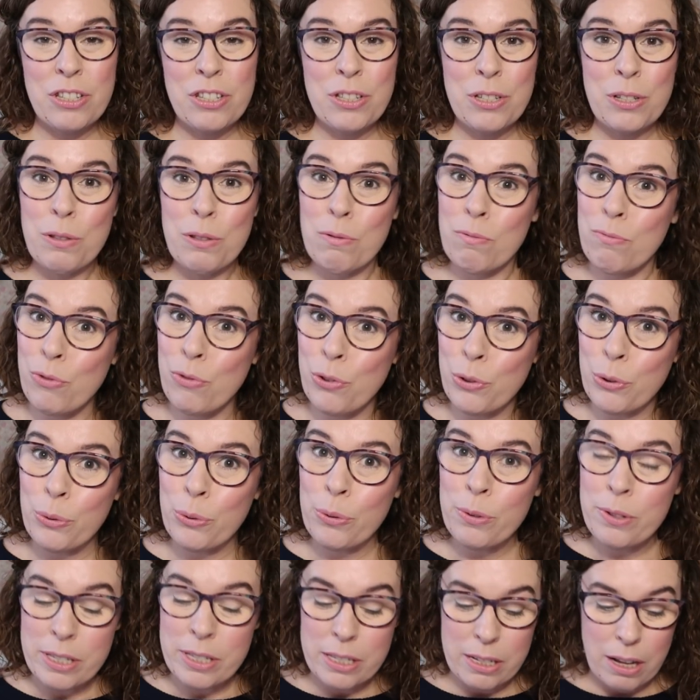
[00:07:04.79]
So the
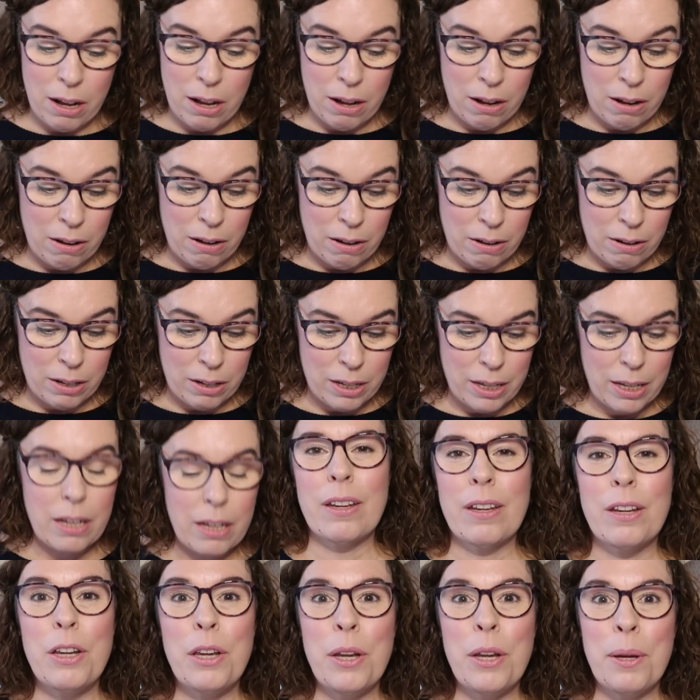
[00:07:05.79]
rules are,
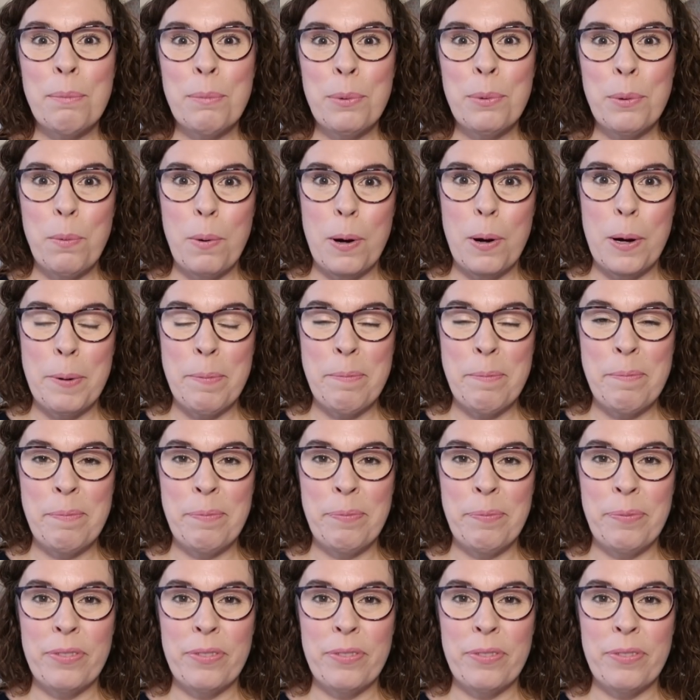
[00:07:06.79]
number one,